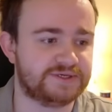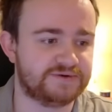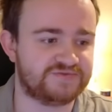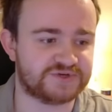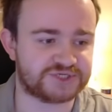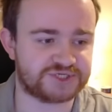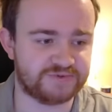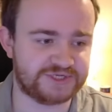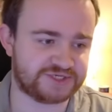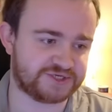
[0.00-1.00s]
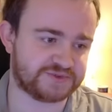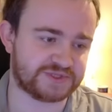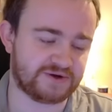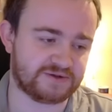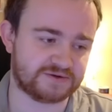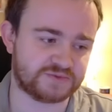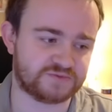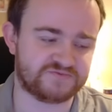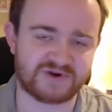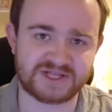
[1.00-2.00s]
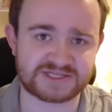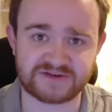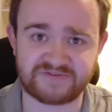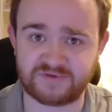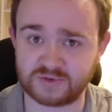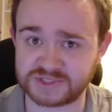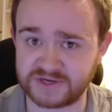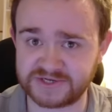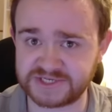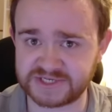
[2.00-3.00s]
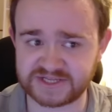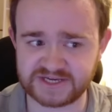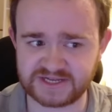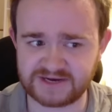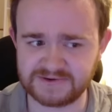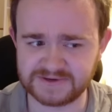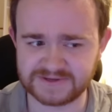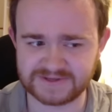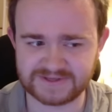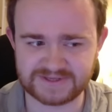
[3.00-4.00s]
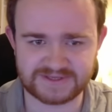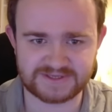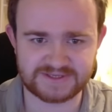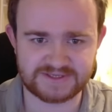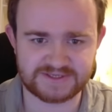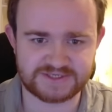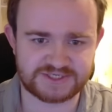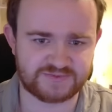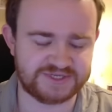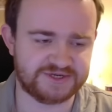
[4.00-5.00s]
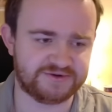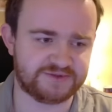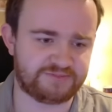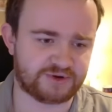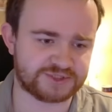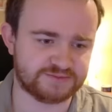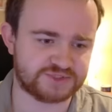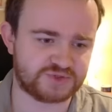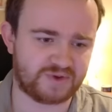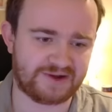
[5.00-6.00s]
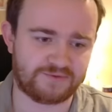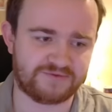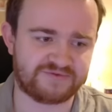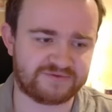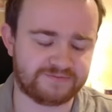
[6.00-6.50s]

We've done so many searches with Arlongs, right? That's like 4 searches, I think, now. So we know the bottom 12.